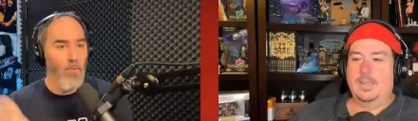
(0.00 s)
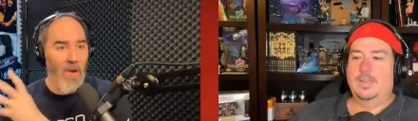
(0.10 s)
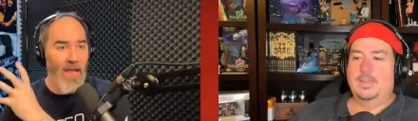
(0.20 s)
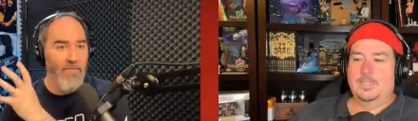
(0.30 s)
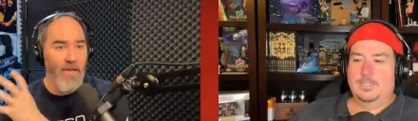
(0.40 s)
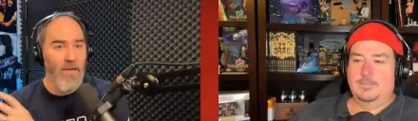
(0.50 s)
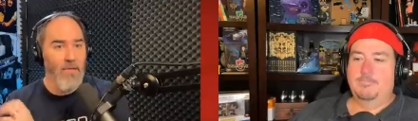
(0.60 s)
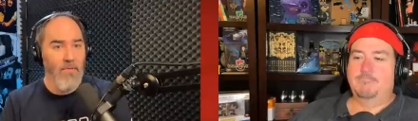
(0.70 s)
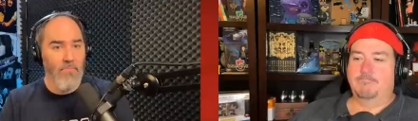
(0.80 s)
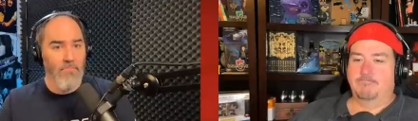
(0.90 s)

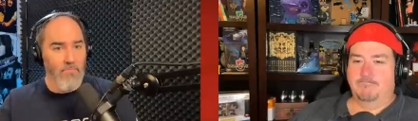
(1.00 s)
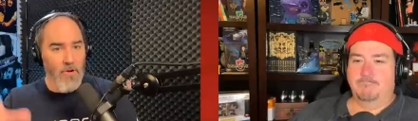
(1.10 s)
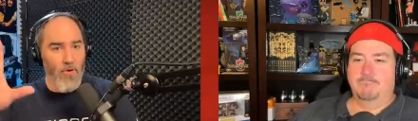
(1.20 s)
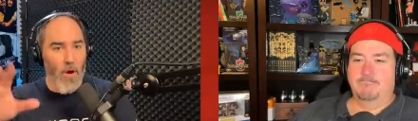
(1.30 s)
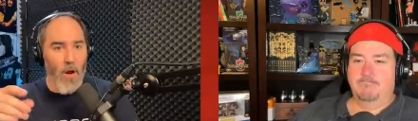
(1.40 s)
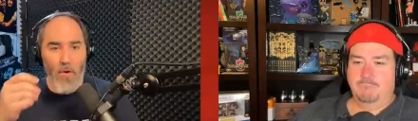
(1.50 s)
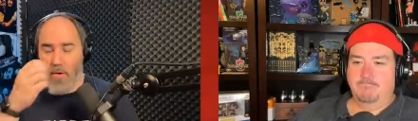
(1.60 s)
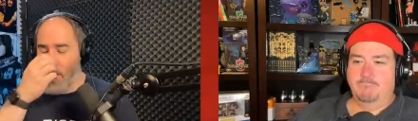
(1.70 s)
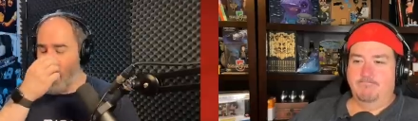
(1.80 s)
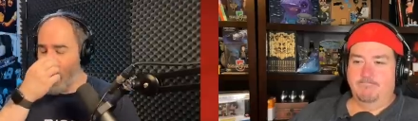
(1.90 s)
Speaker 1: Raven, mm-hmm. the
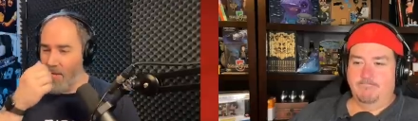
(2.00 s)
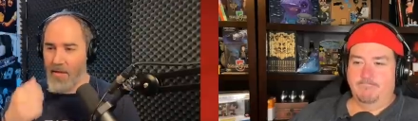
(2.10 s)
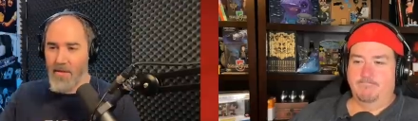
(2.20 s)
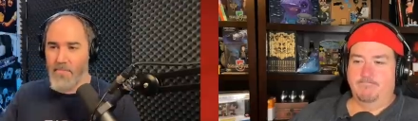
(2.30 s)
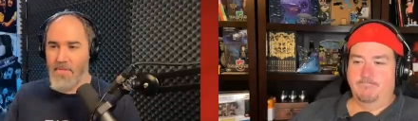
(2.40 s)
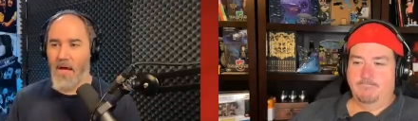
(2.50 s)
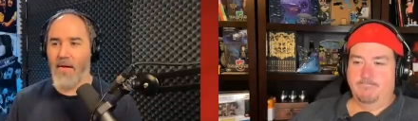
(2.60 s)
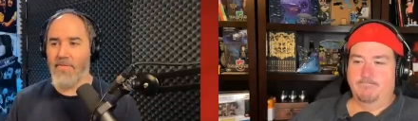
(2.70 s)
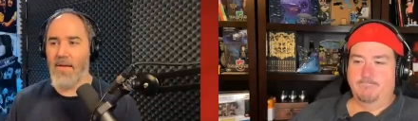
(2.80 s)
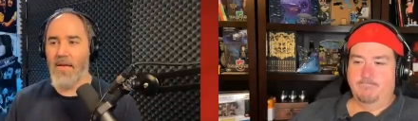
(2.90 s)
Crow and the, mm-hmm. the
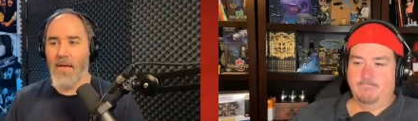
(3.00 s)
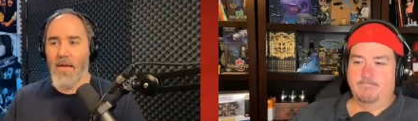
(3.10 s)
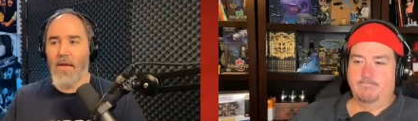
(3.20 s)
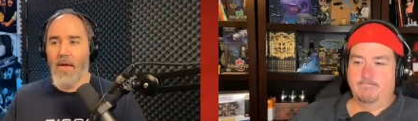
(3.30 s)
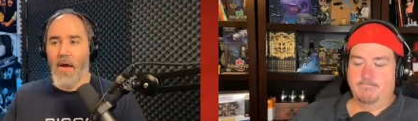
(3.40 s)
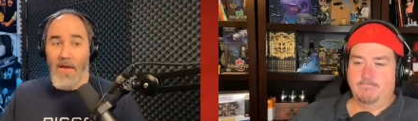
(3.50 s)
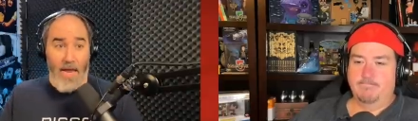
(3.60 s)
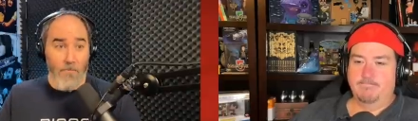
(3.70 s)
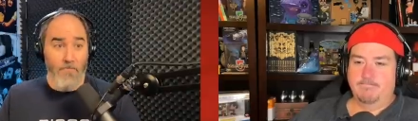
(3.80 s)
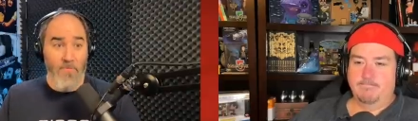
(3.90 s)
Dove.
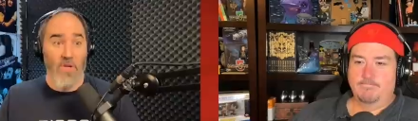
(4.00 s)
Okay. So